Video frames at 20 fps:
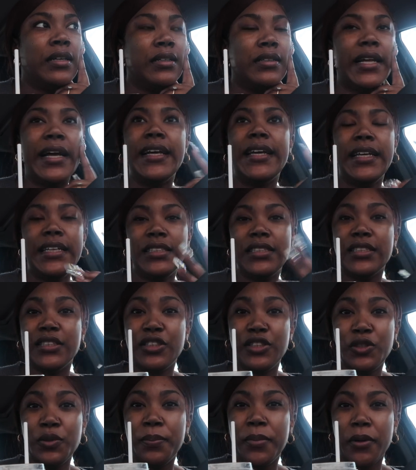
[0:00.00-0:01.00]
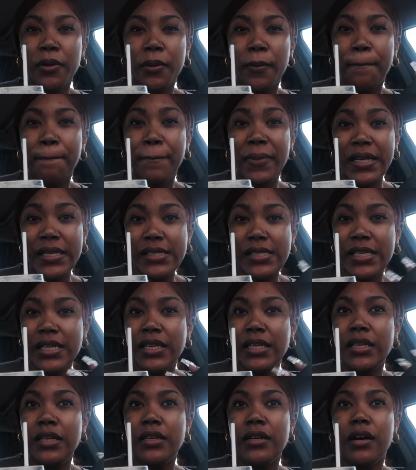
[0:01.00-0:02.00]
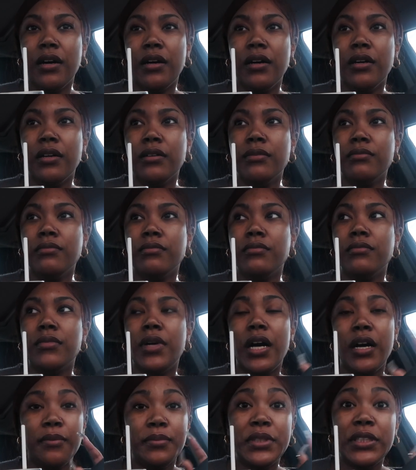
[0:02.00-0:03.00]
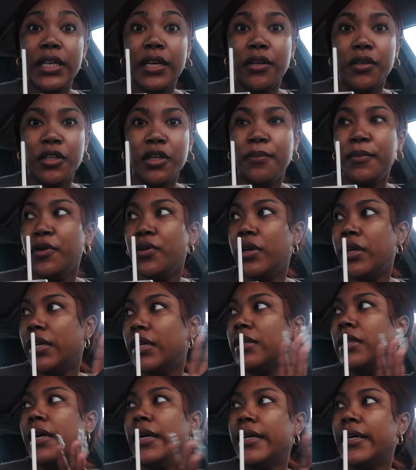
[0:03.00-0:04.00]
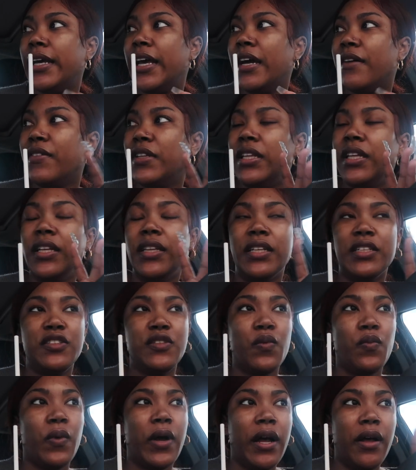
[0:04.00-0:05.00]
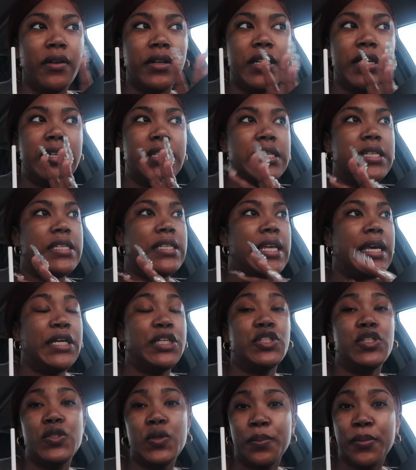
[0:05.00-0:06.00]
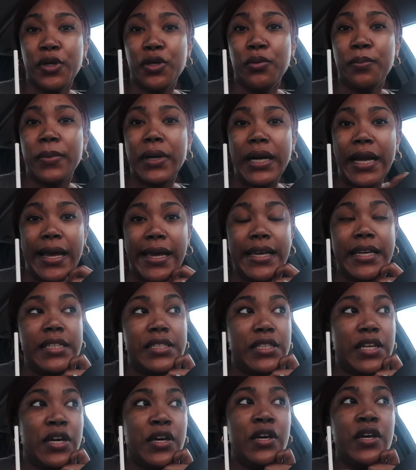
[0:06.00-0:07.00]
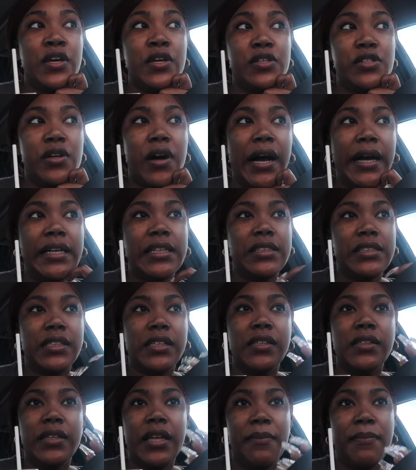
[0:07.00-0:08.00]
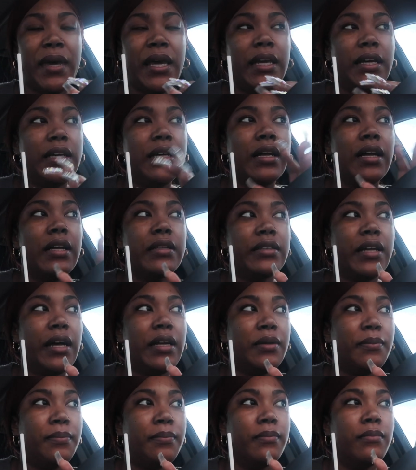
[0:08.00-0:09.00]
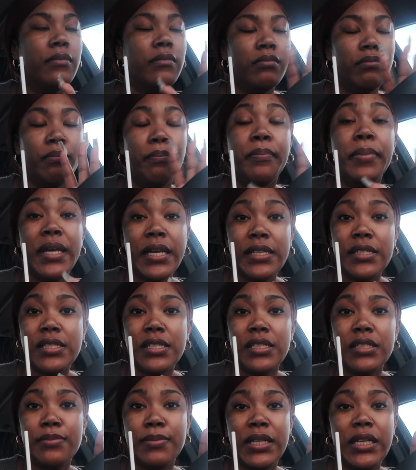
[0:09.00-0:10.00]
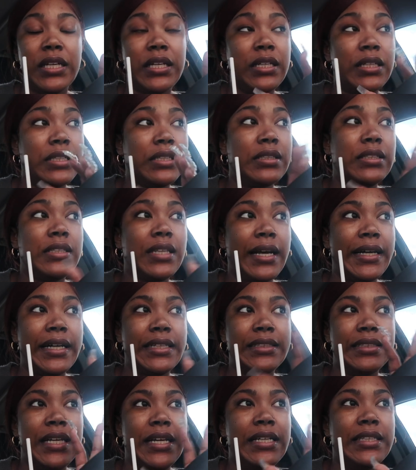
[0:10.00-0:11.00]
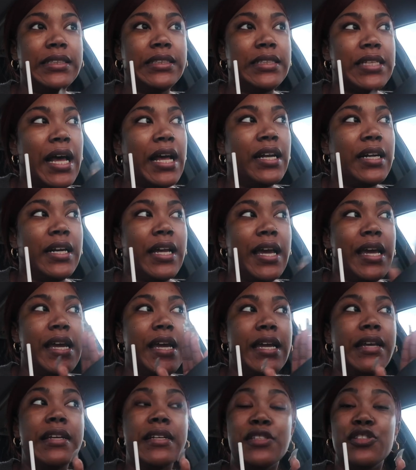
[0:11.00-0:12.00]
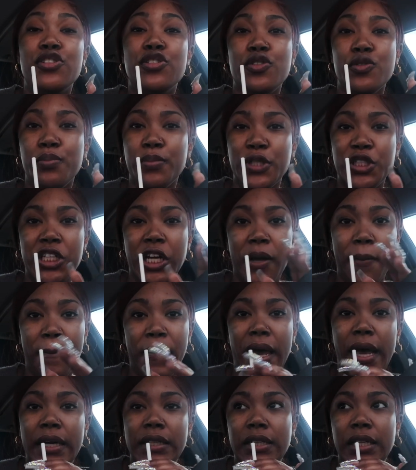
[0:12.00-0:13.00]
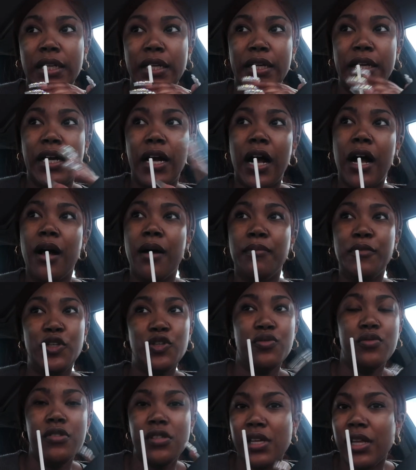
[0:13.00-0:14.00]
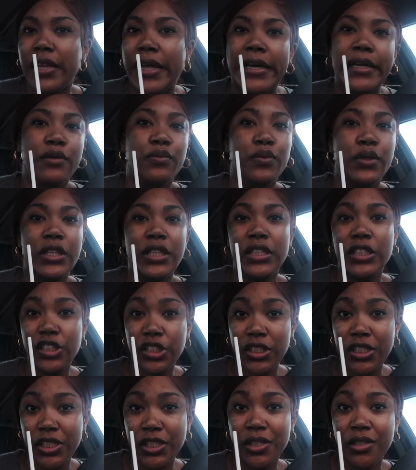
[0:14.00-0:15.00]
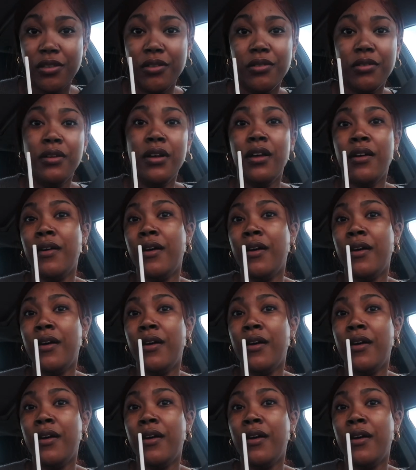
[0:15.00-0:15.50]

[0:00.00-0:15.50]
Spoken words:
it's a super busy upscale community. Like everything that's around us is like super duper nice, so I can tell they make a lot of business, because like I said, it's Saturday and it's super jam-packed in there. I'm used to like really chill